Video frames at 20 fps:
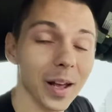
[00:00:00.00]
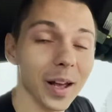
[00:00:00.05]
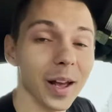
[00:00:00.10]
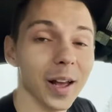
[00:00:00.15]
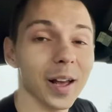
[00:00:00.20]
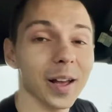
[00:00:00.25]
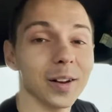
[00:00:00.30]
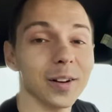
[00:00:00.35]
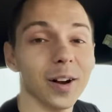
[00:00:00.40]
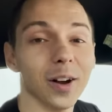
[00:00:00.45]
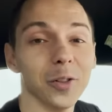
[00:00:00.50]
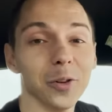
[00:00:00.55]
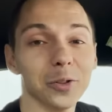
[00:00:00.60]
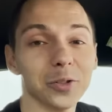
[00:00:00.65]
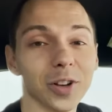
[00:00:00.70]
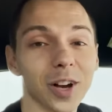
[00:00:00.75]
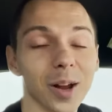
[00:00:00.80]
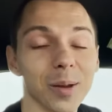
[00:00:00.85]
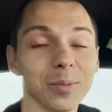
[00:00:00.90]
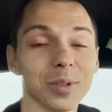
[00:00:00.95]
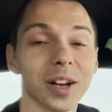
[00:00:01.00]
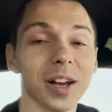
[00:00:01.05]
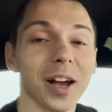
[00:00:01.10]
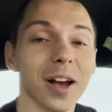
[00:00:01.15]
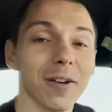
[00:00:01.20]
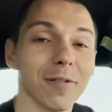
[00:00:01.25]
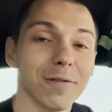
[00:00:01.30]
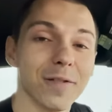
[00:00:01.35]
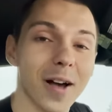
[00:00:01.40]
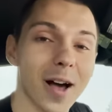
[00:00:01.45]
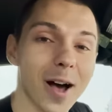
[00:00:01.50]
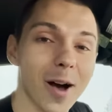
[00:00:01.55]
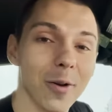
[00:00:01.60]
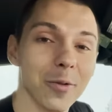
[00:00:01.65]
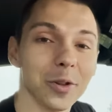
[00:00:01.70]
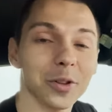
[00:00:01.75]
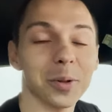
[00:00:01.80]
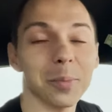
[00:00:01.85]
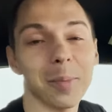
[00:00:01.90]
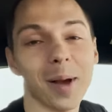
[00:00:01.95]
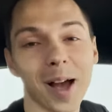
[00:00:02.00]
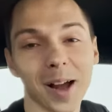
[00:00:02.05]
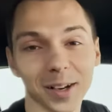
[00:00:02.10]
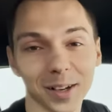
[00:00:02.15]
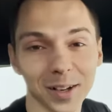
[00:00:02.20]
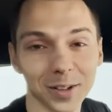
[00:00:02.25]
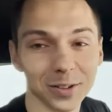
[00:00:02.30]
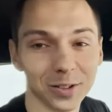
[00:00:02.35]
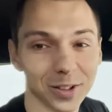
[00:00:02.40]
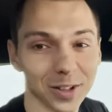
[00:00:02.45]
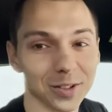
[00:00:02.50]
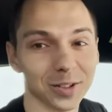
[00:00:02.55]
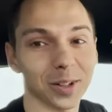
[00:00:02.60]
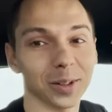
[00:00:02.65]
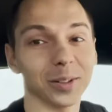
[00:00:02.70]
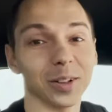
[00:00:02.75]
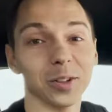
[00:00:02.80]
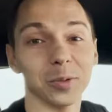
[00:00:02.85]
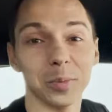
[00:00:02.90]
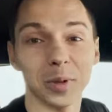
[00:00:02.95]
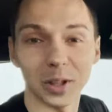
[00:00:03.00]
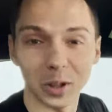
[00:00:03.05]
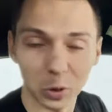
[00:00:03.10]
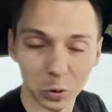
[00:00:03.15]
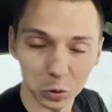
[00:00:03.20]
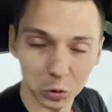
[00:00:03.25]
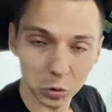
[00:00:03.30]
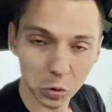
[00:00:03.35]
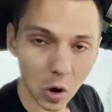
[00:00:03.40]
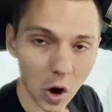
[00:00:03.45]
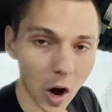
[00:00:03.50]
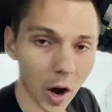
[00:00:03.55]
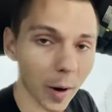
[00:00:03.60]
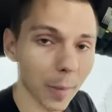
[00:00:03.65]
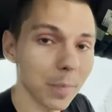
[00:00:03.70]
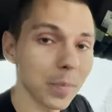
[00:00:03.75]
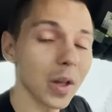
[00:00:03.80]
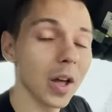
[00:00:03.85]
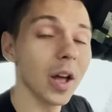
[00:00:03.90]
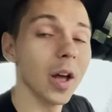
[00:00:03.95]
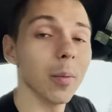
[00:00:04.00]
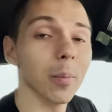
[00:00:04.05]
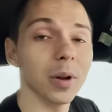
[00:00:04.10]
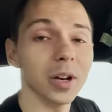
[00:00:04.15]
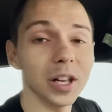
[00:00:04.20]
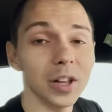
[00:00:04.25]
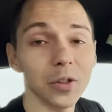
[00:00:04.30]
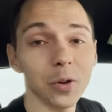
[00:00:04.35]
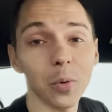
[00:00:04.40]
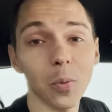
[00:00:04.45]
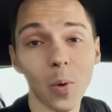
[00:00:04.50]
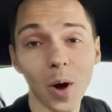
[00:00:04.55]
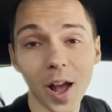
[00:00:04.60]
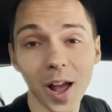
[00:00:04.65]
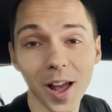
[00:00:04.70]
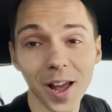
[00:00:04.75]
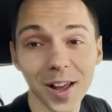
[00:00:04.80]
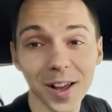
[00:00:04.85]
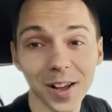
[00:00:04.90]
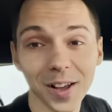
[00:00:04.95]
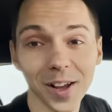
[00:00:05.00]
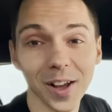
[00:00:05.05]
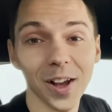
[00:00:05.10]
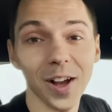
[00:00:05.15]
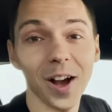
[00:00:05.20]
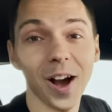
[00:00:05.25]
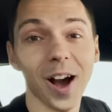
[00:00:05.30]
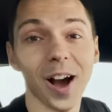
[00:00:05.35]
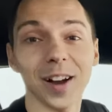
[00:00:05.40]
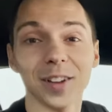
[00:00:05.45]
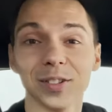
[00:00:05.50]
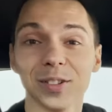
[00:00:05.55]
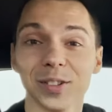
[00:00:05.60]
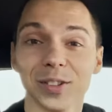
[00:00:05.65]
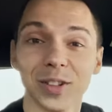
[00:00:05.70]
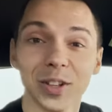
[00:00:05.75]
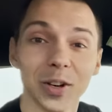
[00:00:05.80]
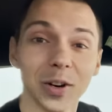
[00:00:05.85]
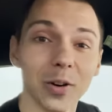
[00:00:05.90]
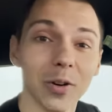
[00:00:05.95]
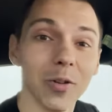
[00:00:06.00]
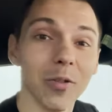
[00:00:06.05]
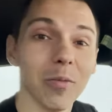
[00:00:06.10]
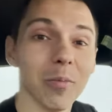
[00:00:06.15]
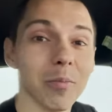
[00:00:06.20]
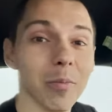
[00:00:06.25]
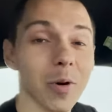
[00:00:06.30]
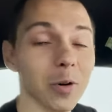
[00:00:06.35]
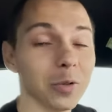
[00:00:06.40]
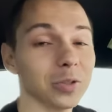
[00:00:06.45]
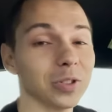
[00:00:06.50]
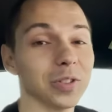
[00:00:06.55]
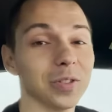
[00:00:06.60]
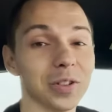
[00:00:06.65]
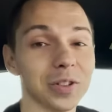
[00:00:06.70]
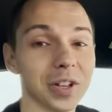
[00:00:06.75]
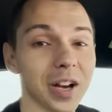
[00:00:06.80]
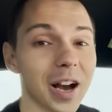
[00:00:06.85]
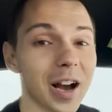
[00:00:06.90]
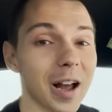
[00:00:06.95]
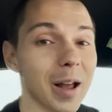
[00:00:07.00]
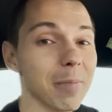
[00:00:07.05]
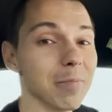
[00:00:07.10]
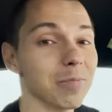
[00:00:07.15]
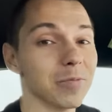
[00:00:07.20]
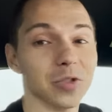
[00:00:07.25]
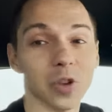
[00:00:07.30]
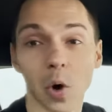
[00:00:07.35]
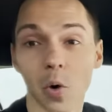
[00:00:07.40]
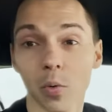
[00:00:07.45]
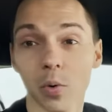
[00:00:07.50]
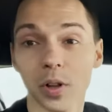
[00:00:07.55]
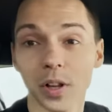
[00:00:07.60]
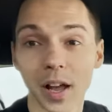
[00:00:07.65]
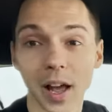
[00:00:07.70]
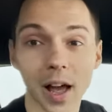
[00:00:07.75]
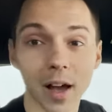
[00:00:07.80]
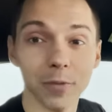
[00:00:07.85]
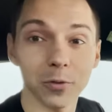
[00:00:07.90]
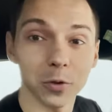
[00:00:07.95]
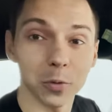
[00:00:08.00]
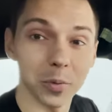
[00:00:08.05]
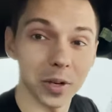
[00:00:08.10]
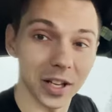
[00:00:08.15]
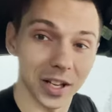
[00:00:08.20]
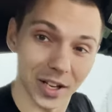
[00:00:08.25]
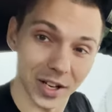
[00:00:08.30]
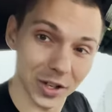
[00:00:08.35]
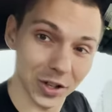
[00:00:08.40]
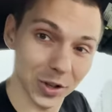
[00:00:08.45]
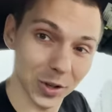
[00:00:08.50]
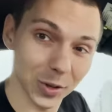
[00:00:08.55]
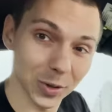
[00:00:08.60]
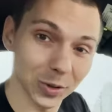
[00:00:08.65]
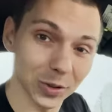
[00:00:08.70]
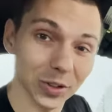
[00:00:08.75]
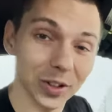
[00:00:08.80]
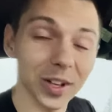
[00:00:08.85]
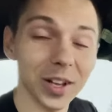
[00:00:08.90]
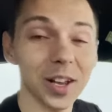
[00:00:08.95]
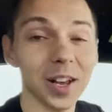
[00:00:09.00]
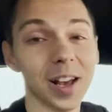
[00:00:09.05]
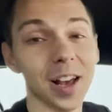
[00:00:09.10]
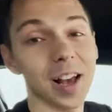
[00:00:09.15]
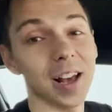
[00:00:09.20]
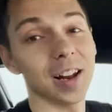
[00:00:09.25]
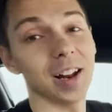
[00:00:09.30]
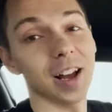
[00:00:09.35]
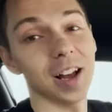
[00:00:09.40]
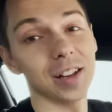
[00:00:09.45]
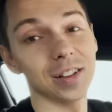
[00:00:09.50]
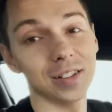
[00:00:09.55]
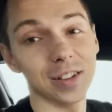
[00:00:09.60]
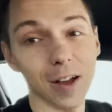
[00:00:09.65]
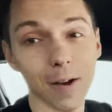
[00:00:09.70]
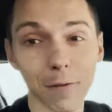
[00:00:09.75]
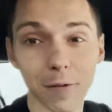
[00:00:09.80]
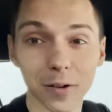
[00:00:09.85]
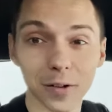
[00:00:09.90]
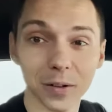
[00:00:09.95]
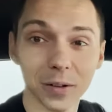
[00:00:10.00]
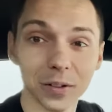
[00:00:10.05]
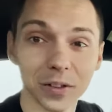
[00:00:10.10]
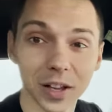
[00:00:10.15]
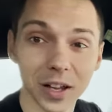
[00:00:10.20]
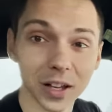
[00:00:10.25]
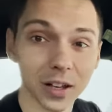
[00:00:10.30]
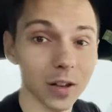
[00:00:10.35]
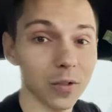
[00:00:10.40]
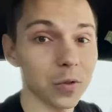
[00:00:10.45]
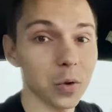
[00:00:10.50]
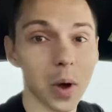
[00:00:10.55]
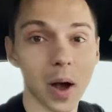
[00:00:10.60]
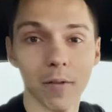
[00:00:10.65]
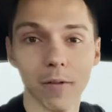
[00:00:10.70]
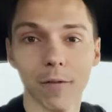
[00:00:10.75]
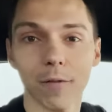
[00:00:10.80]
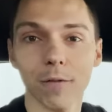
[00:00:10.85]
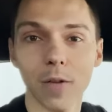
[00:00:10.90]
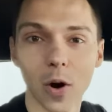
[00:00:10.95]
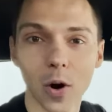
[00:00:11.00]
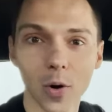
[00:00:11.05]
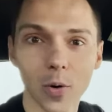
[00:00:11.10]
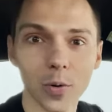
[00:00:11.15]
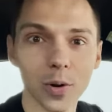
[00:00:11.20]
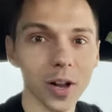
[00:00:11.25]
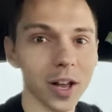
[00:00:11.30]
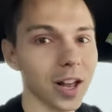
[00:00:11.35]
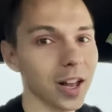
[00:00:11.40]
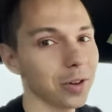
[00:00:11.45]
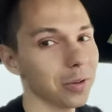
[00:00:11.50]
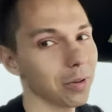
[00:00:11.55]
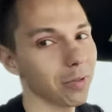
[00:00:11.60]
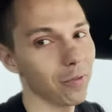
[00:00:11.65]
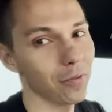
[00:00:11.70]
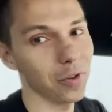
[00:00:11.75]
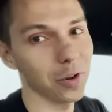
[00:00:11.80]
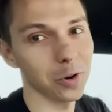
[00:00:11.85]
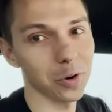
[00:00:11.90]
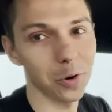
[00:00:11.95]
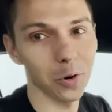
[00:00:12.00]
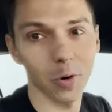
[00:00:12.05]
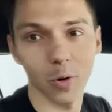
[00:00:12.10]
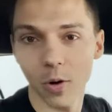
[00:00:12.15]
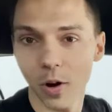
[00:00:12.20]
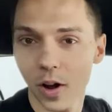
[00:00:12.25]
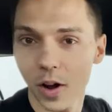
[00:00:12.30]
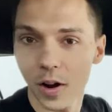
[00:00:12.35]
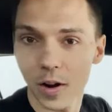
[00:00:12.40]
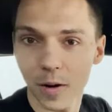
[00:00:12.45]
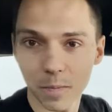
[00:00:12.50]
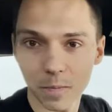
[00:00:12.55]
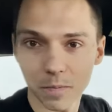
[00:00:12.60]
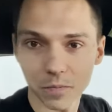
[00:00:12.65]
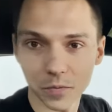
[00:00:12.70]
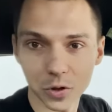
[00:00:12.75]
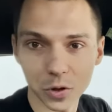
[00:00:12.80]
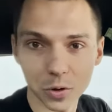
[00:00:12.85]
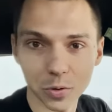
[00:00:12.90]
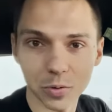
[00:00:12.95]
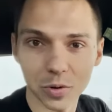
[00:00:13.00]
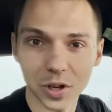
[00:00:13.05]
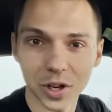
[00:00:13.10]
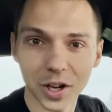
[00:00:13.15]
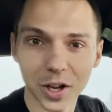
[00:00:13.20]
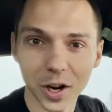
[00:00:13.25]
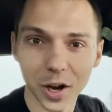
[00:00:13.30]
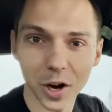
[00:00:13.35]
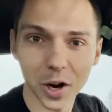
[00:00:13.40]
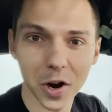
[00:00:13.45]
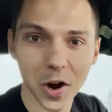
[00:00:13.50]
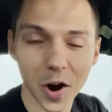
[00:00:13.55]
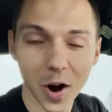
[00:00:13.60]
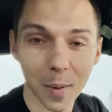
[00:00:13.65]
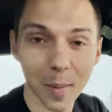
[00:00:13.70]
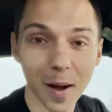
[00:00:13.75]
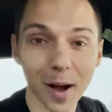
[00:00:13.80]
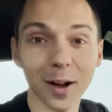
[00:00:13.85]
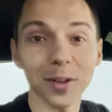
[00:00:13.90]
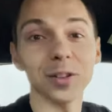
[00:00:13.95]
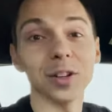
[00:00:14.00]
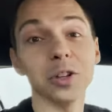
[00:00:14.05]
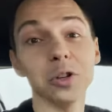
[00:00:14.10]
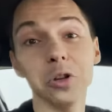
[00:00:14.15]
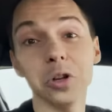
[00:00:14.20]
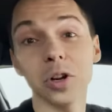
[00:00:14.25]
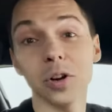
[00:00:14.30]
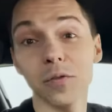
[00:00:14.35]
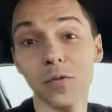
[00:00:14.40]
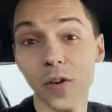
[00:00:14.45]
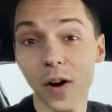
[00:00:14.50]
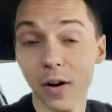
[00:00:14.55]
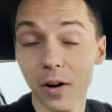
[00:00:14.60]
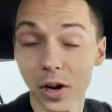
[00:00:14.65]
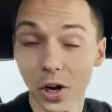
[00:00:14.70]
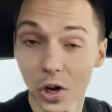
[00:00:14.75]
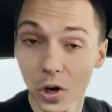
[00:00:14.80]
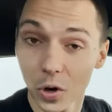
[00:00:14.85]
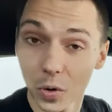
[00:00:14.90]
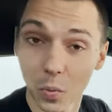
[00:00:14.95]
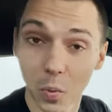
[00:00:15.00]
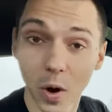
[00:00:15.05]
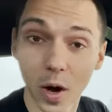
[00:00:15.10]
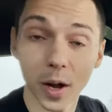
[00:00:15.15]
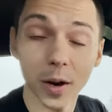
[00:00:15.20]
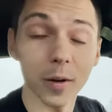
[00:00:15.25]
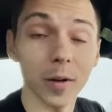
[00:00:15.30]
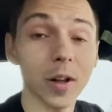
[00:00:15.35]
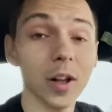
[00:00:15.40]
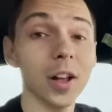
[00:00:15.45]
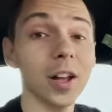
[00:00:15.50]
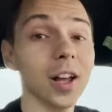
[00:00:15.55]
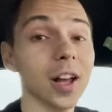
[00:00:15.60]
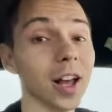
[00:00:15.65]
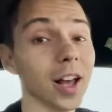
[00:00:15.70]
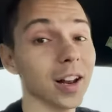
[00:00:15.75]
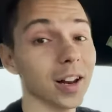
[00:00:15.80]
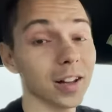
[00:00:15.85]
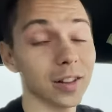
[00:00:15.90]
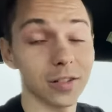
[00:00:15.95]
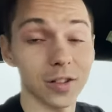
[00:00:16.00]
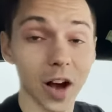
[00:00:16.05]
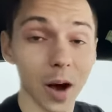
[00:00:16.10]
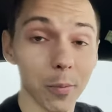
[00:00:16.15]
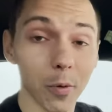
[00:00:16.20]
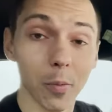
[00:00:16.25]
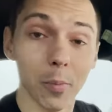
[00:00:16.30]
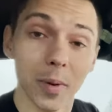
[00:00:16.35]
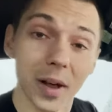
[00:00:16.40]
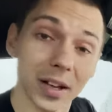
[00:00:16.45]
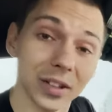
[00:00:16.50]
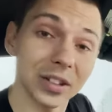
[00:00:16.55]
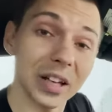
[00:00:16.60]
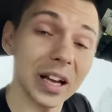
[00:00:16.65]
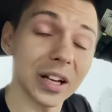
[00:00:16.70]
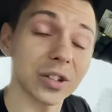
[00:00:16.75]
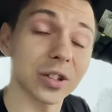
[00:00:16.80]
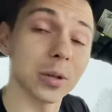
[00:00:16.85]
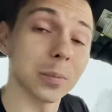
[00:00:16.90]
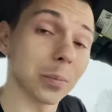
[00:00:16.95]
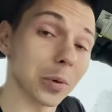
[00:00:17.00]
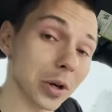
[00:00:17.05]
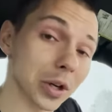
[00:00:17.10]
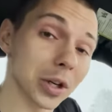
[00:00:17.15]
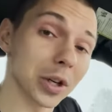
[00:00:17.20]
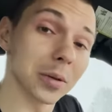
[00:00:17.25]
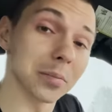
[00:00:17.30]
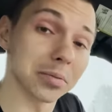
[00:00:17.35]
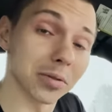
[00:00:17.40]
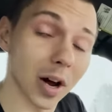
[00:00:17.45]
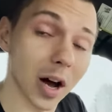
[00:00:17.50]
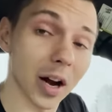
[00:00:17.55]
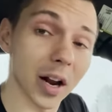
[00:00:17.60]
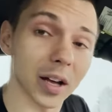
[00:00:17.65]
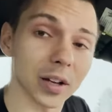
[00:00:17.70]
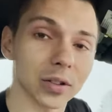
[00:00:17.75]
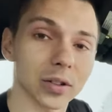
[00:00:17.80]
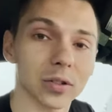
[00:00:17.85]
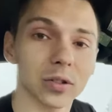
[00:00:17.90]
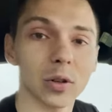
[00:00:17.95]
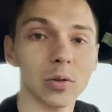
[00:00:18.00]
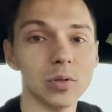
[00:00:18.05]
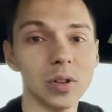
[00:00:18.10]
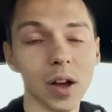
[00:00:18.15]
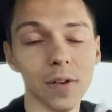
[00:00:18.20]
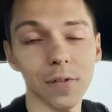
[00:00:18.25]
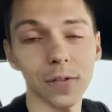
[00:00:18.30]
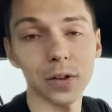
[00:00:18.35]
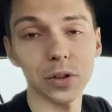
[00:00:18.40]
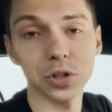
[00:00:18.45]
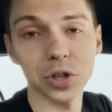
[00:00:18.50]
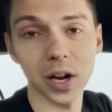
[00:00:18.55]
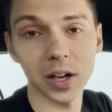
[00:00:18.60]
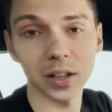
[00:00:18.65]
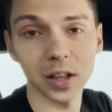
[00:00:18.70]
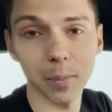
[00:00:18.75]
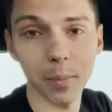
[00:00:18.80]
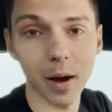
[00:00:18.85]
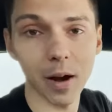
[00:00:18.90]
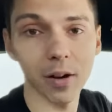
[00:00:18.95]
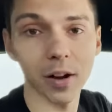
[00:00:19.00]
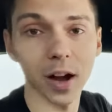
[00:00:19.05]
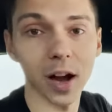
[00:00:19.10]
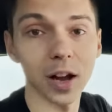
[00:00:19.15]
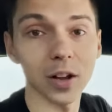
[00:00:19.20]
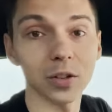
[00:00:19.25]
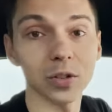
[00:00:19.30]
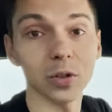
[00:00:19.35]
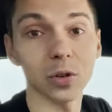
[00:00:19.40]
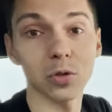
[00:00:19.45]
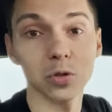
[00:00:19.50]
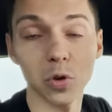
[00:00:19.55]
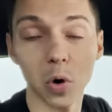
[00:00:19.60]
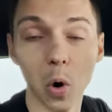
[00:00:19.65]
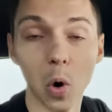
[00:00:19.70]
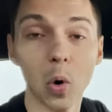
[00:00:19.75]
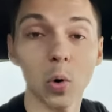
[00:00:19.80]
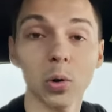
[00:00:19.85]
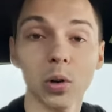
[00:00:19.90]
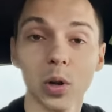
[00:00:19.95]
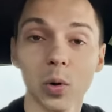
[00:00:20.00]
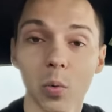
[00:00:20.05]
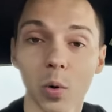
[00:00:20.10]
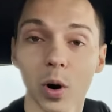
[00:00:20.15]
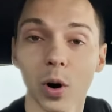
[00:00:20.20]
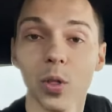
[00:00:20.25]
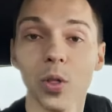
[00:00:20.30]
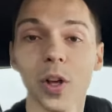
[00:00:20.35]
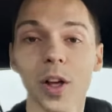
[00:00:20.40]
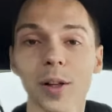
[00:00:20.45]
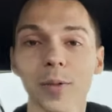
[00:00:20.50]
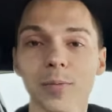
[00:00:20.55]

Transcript: And other times I have found that the magnets can sometimes be a little strong. But either way, I still, most of the time, don't really have too many issues. And I definitely think if you have a phone and you have a vehicle, you need a car mount, and you need a very good one. And Andobil makes actually pretty good products. So definitely check them out, guys. They're totally worth it.